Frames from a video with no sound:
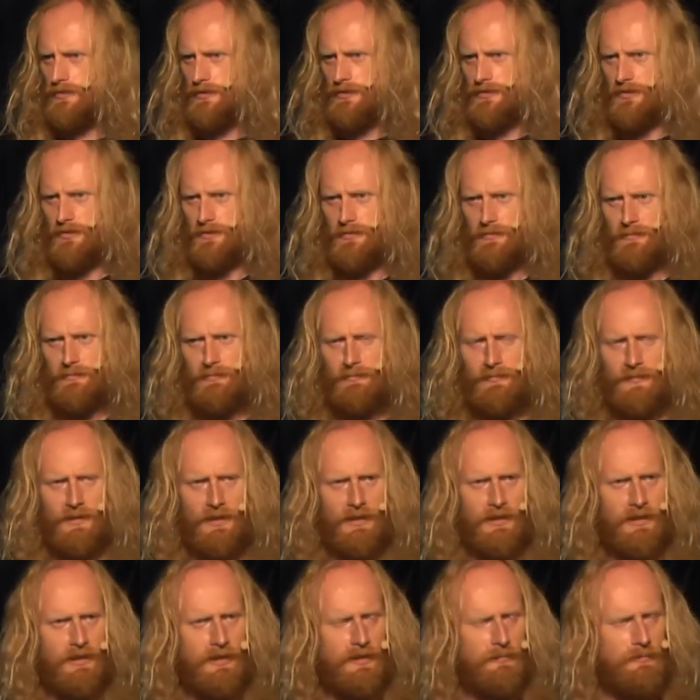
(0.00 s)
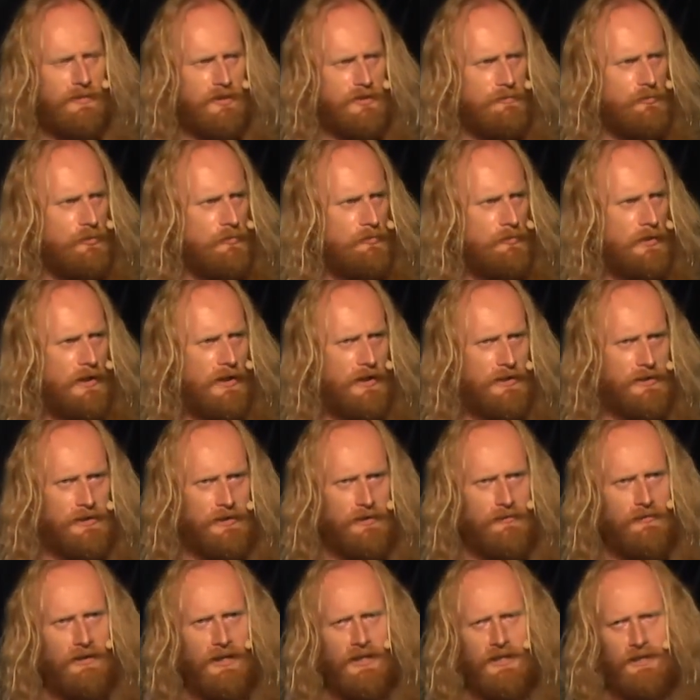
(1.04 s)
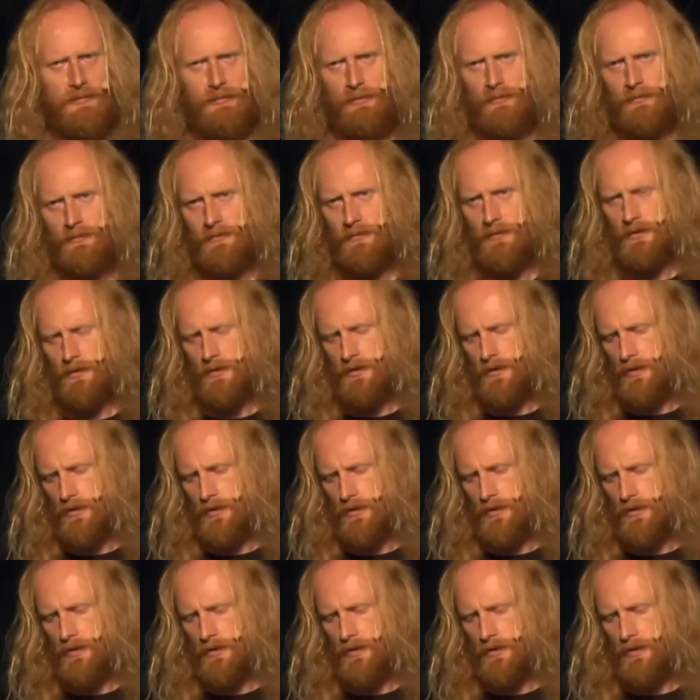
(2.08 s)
it's uh, much more biodegradable.